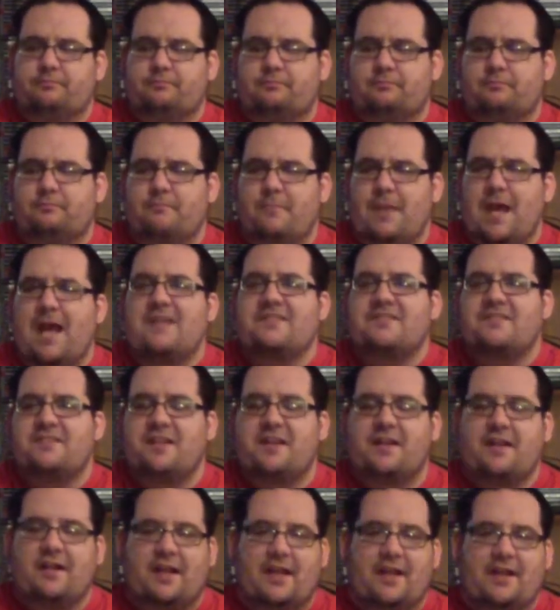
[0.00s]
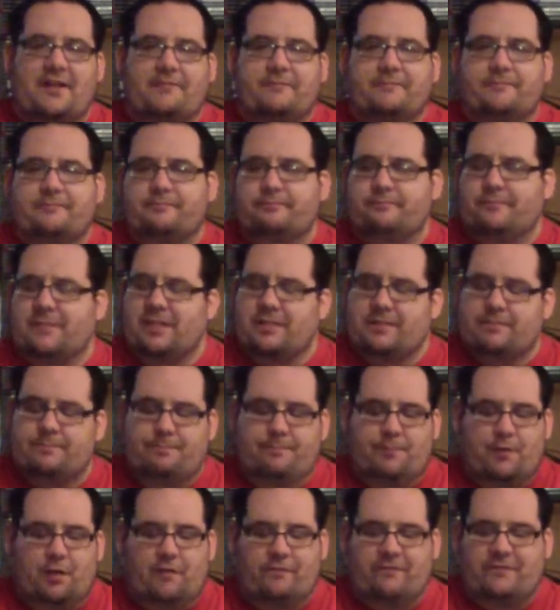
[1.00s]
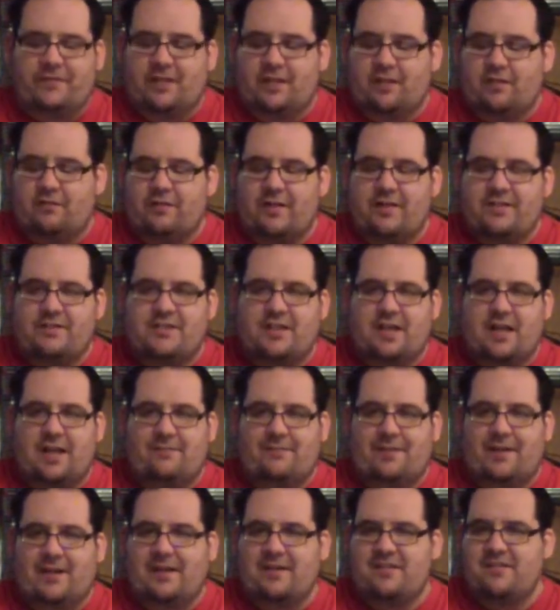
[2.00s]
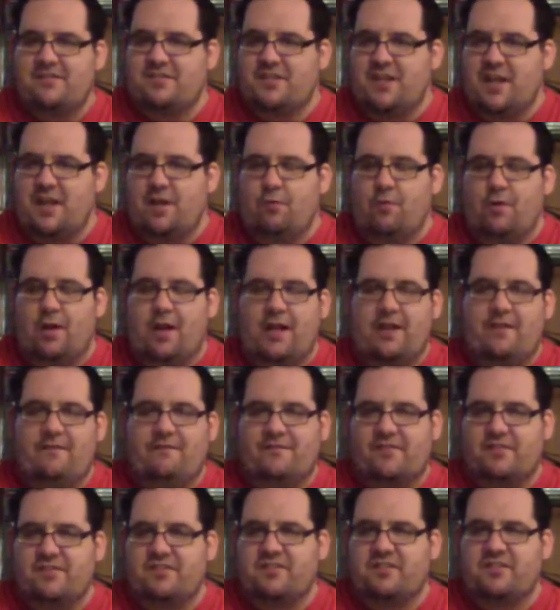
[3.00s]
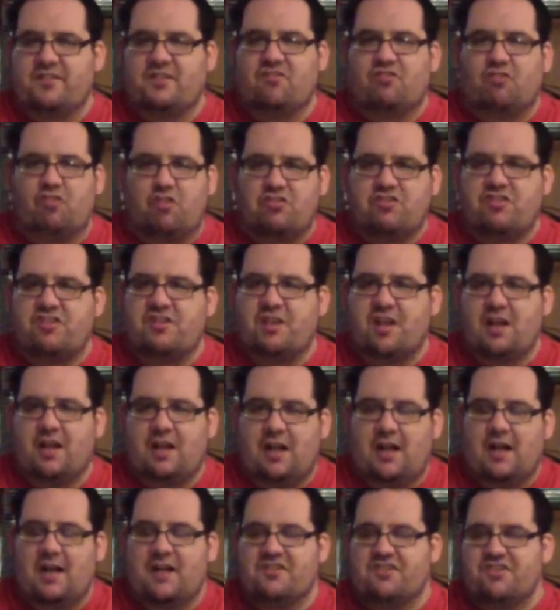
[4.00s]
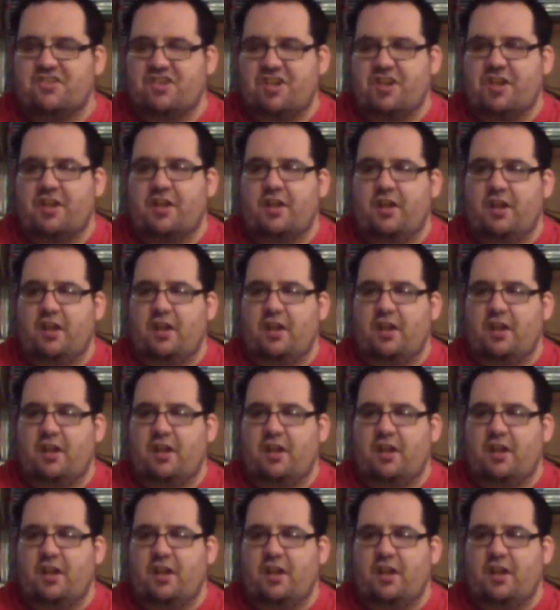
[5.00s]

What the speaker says: match of the night, because both did a great job at it. Jay White versus Hiroshi Tanahashi.